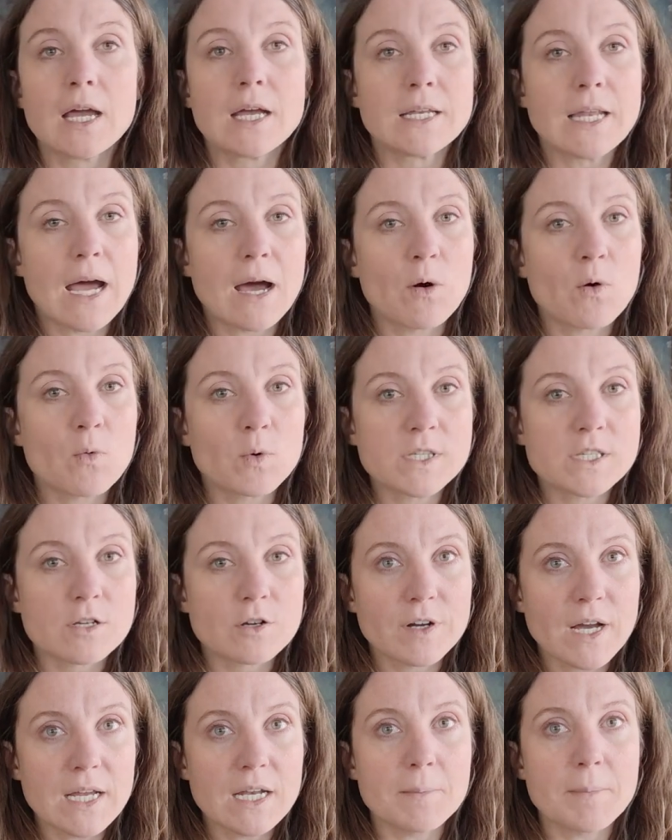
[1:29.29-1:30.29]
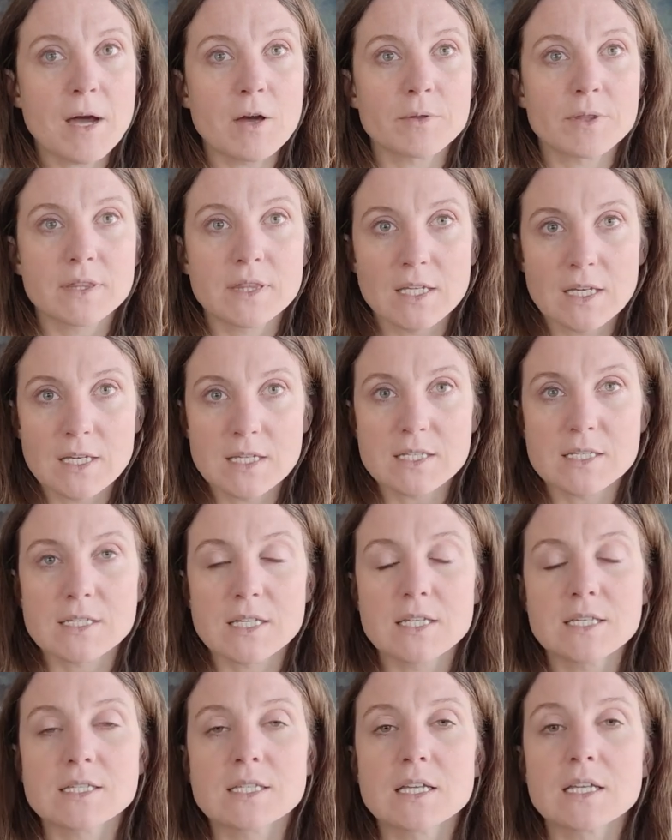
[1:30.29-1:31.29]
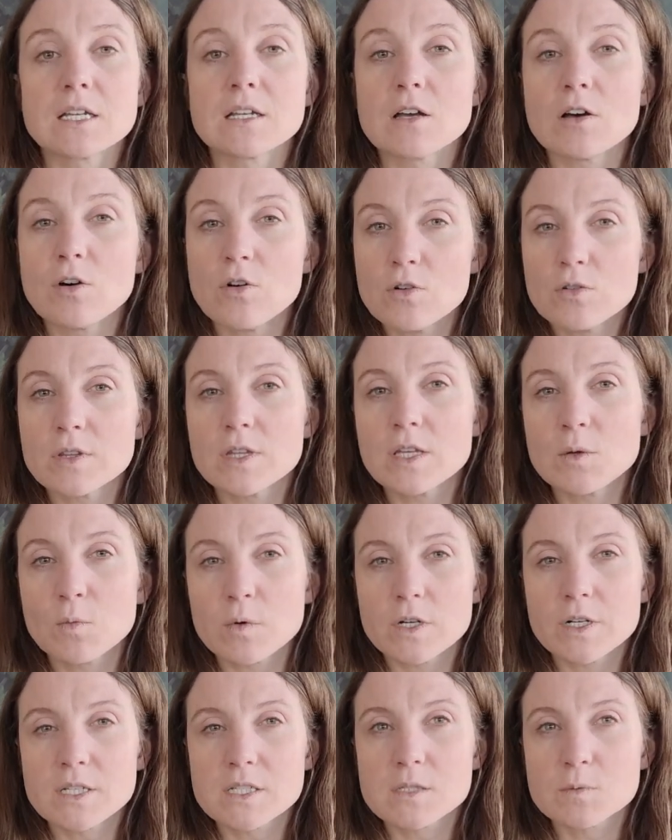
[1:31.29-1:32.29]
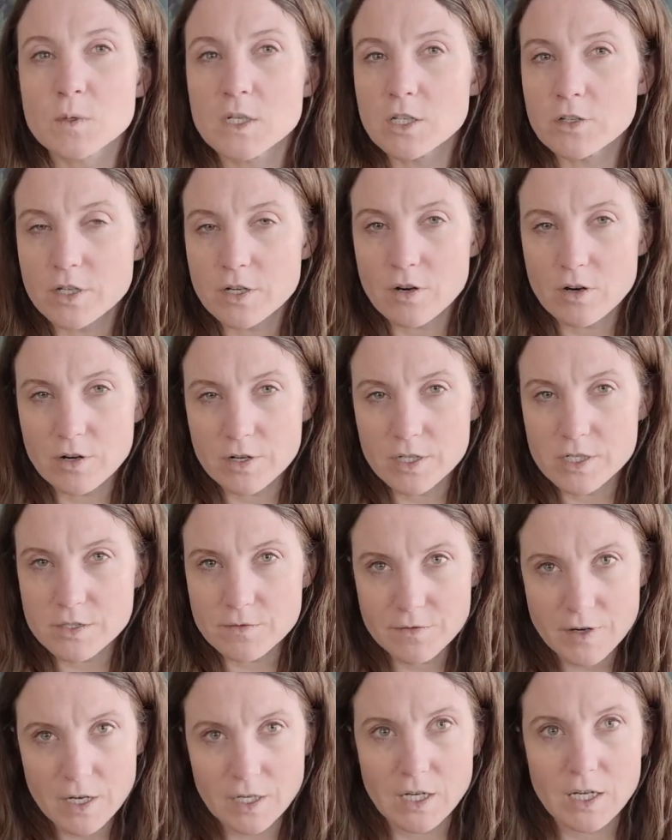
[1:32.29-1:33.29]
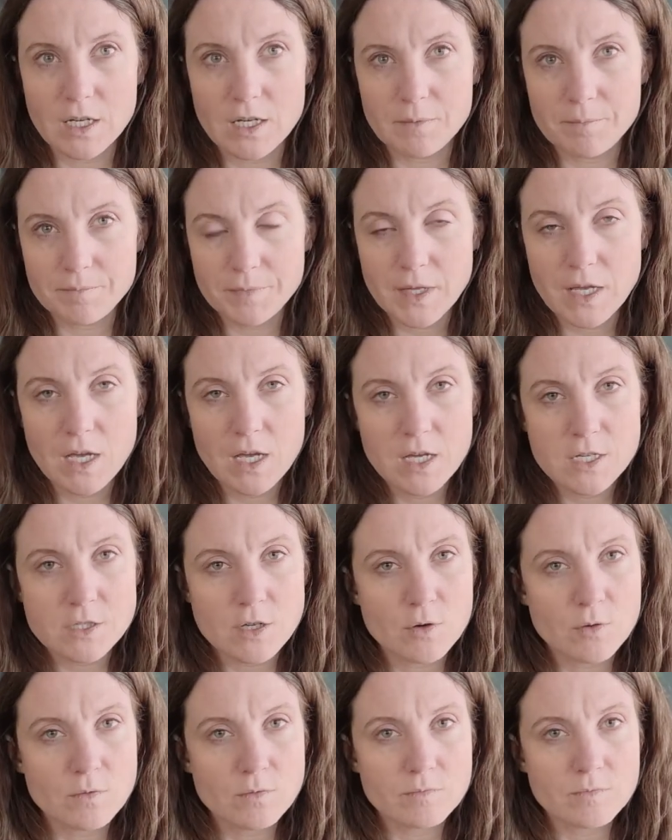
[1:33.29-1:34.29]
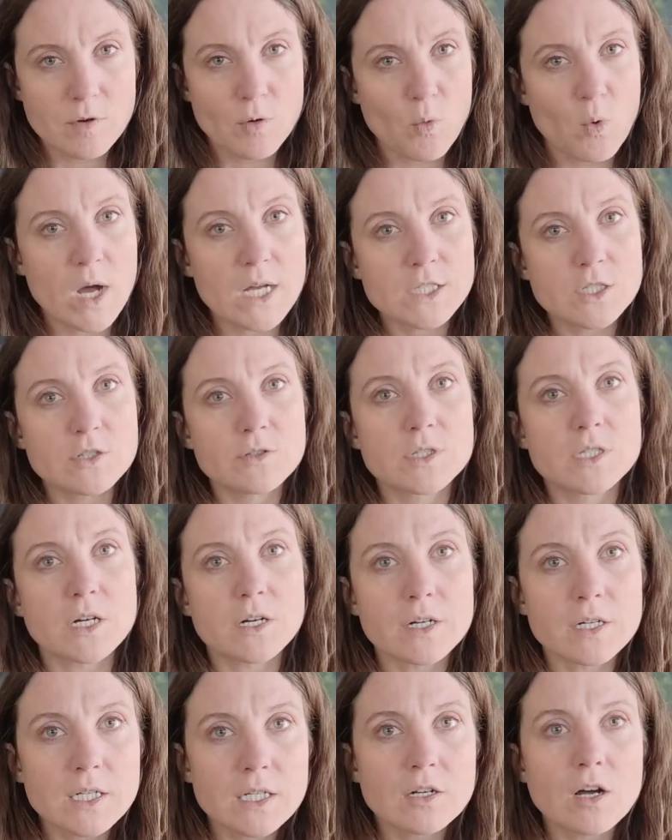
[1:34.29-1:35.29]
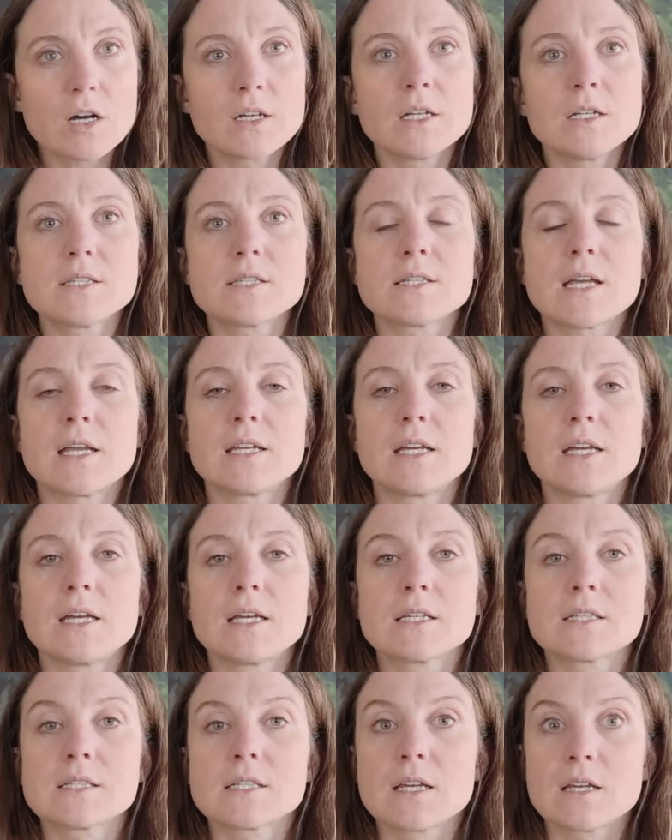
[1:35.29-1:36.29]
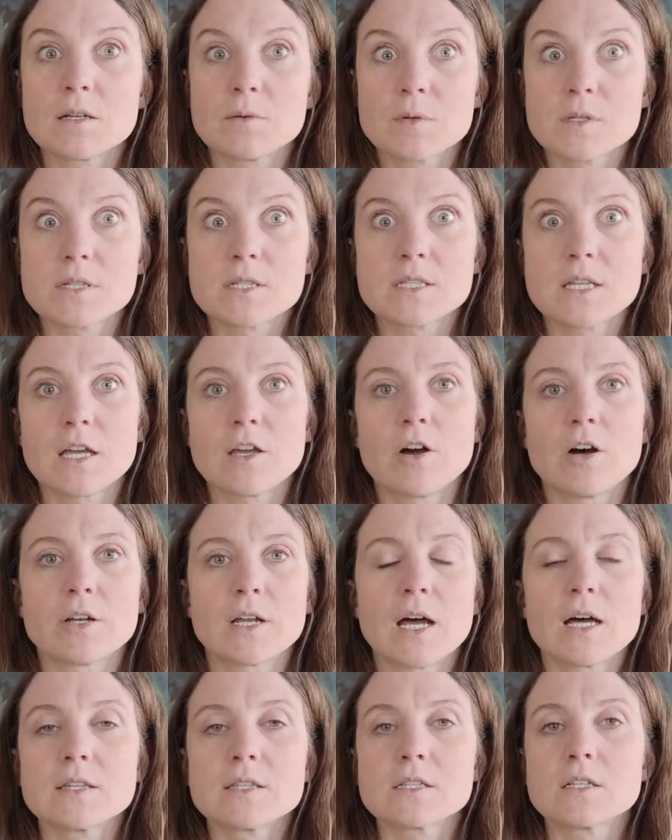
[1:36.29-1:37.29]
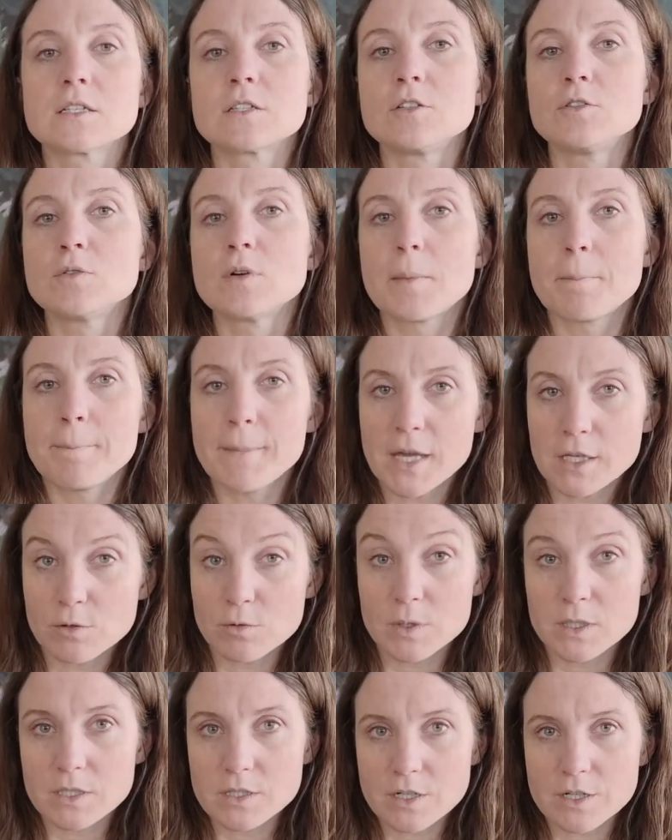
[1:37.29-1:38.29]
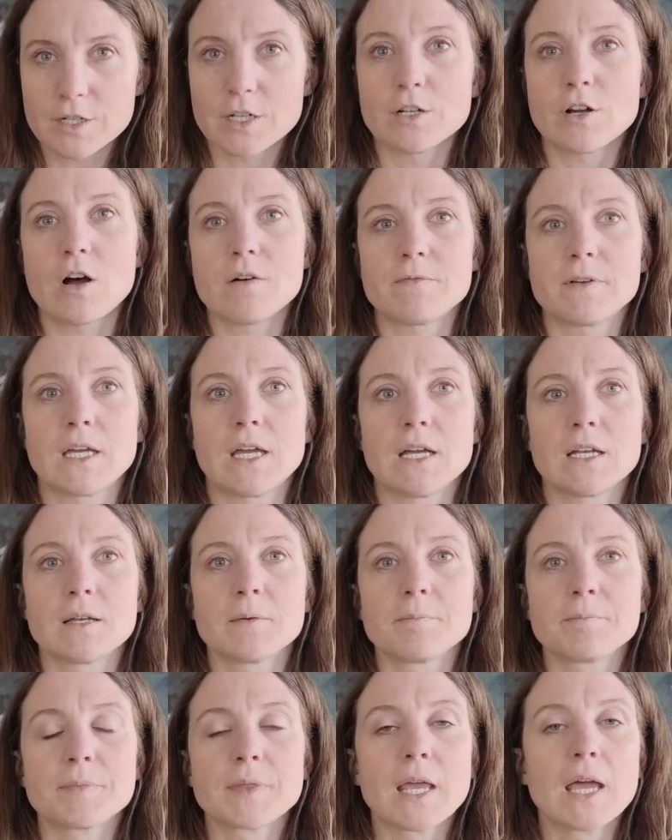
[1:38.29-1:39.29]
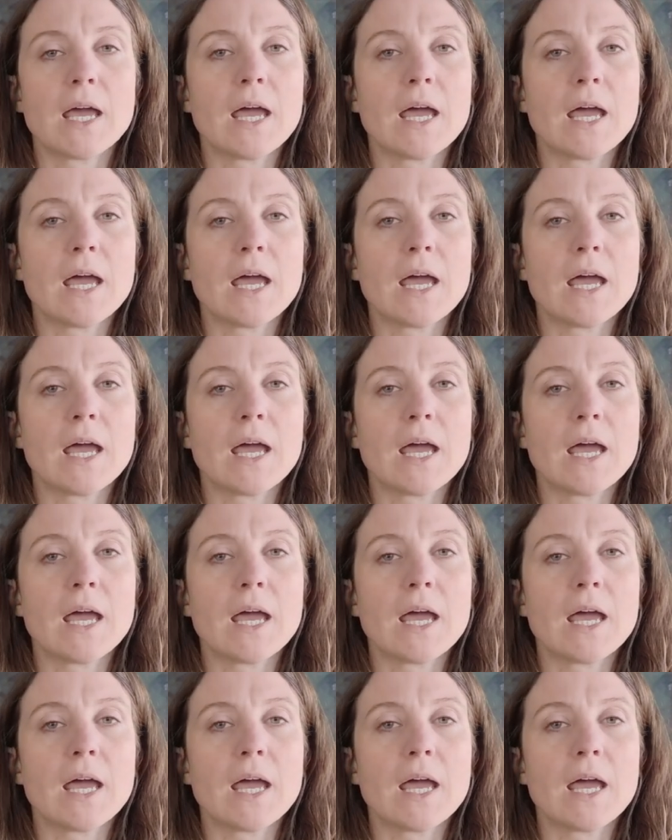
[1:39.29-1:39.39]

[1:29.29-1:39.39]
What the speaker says: Now, what's great about this is that it only works when your car is running. So once you turn it on in settings, it will stay on until you manually turn it off again.